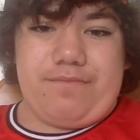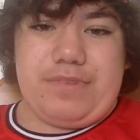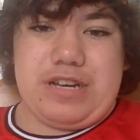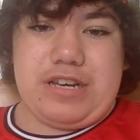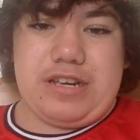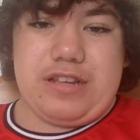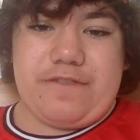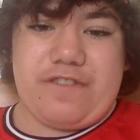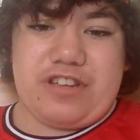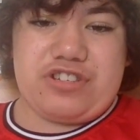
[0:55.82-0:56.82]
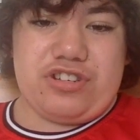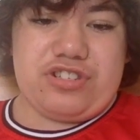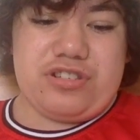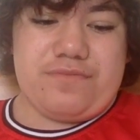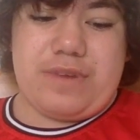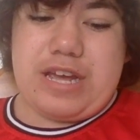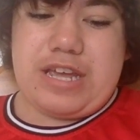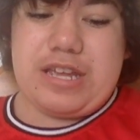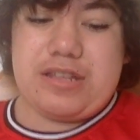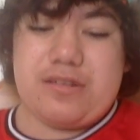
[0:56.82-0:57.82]
But if I showed you my
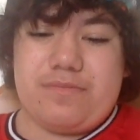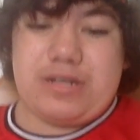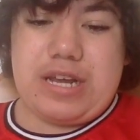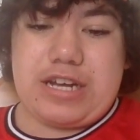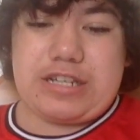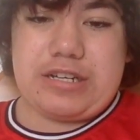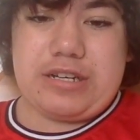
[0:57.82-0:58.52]
hair, you'll be like,